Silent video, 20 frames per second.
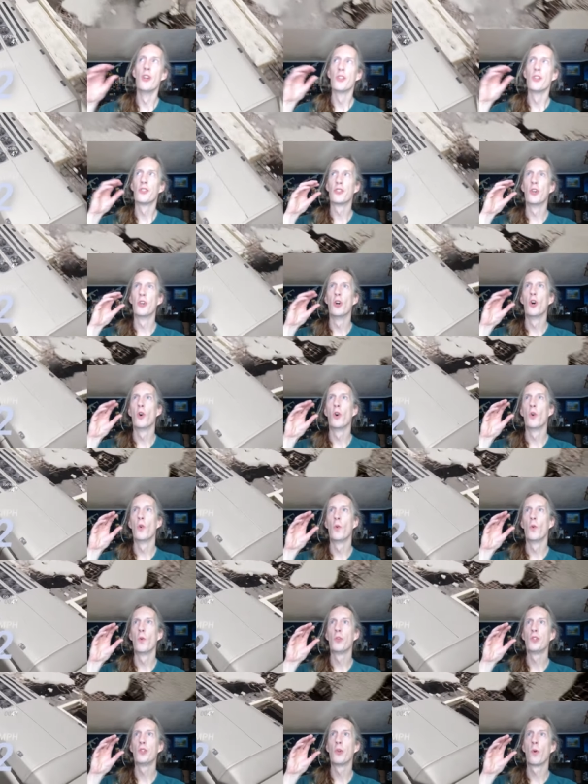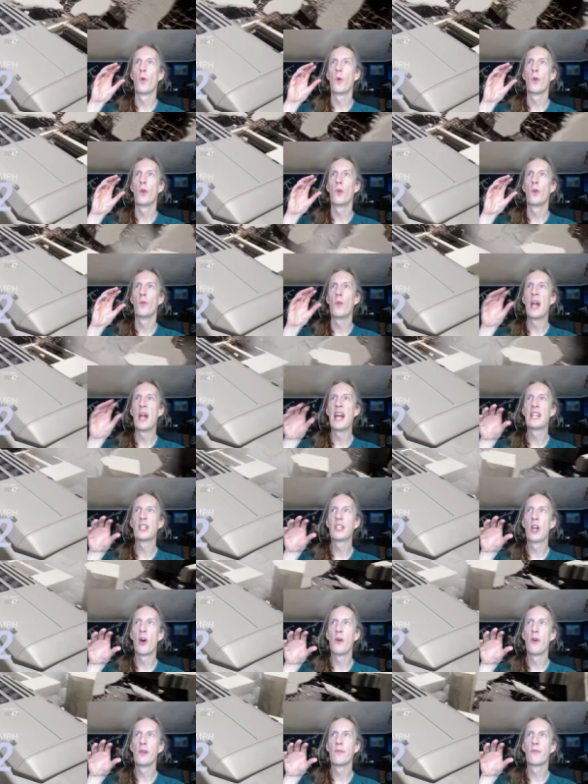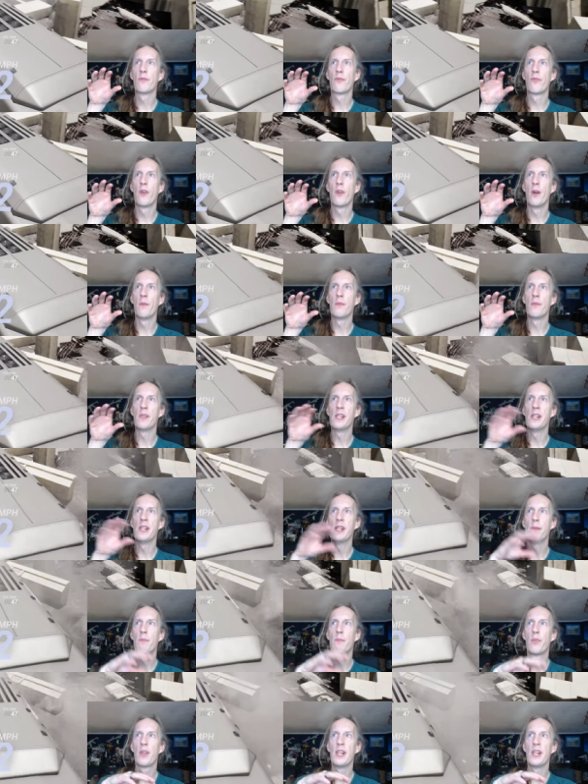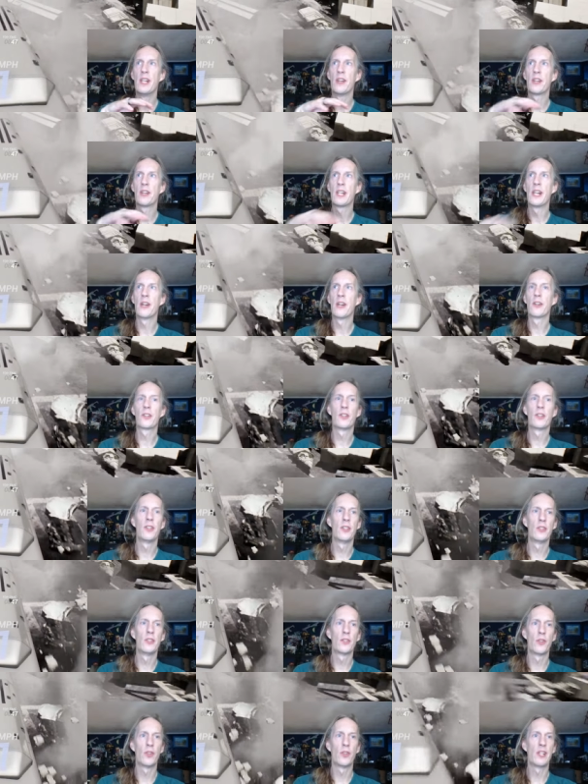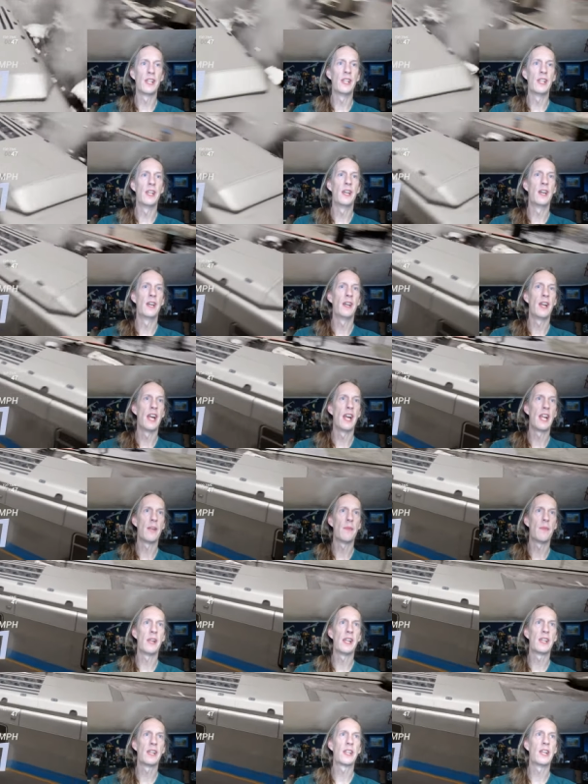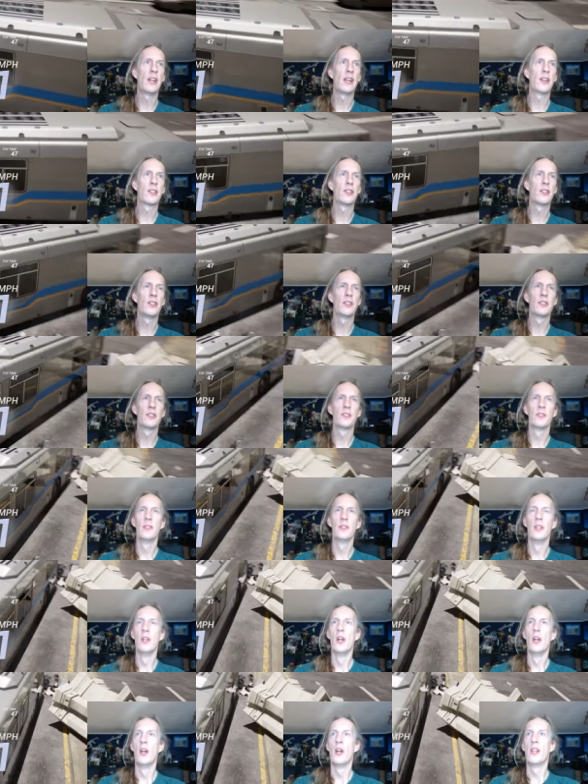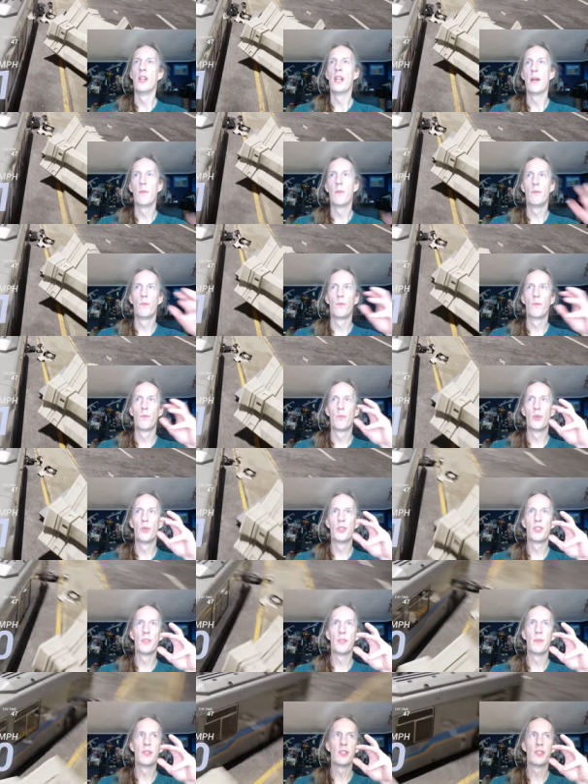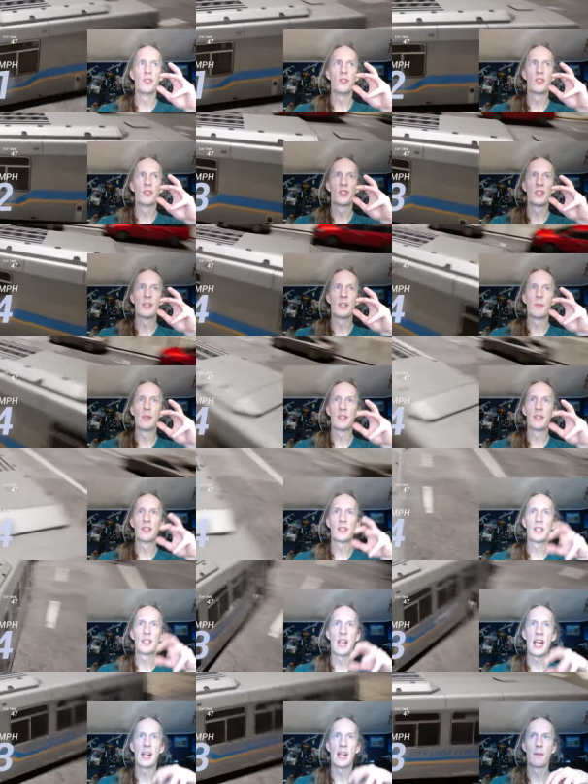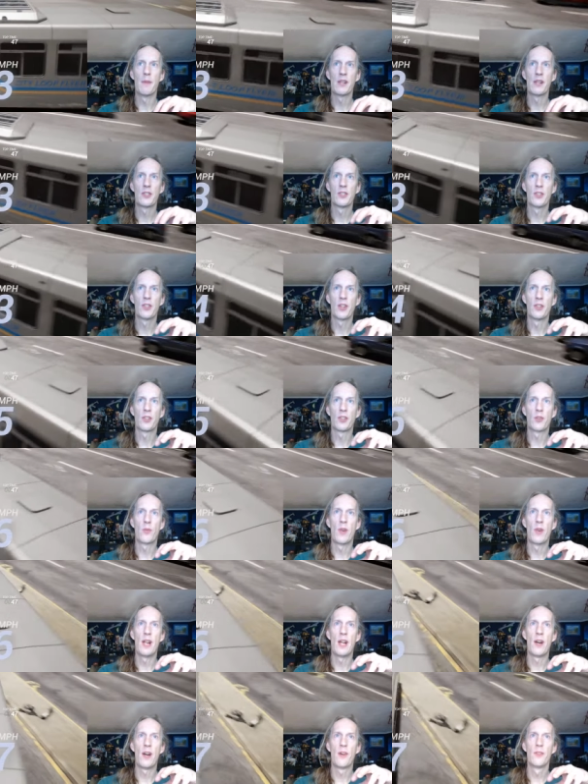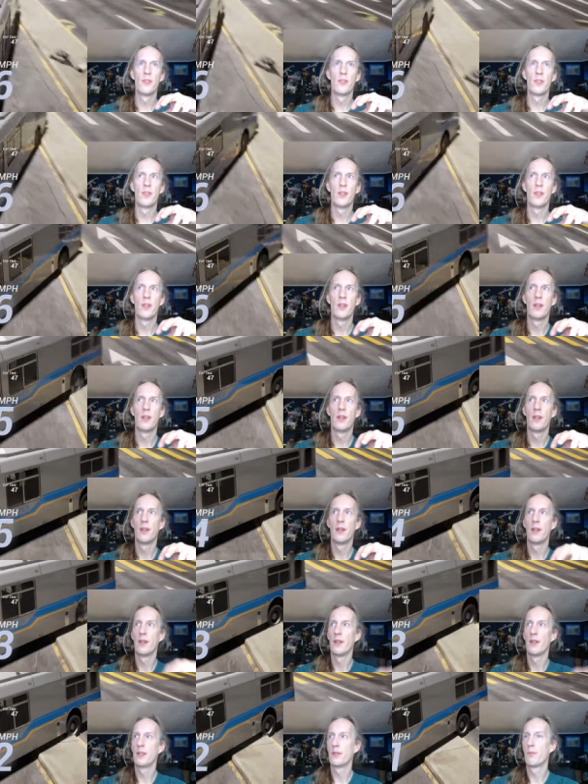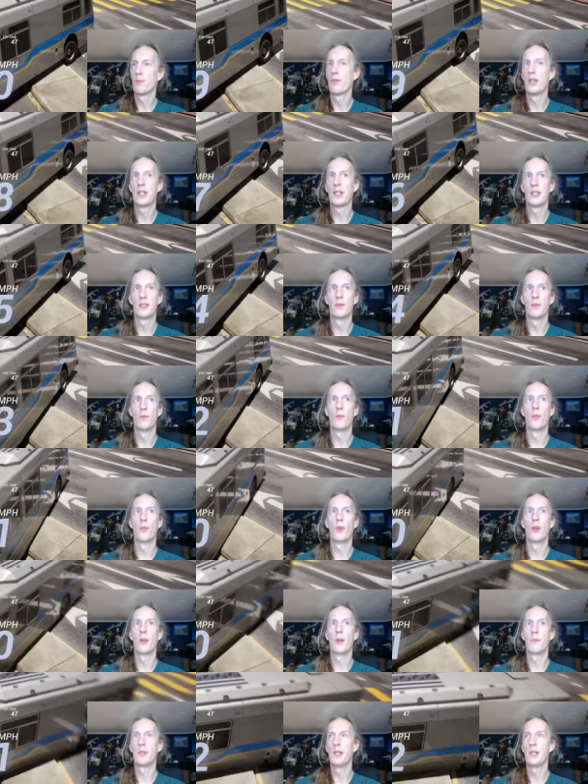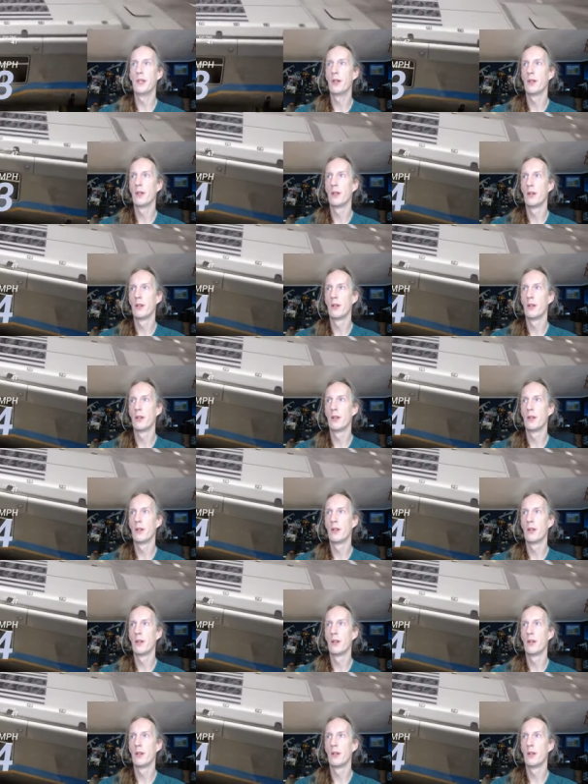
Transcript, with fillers: So you're ragdolling from the player characters or the uh, animated characters that puts them into sleeping static meshes on the ground. Let's break some more up here.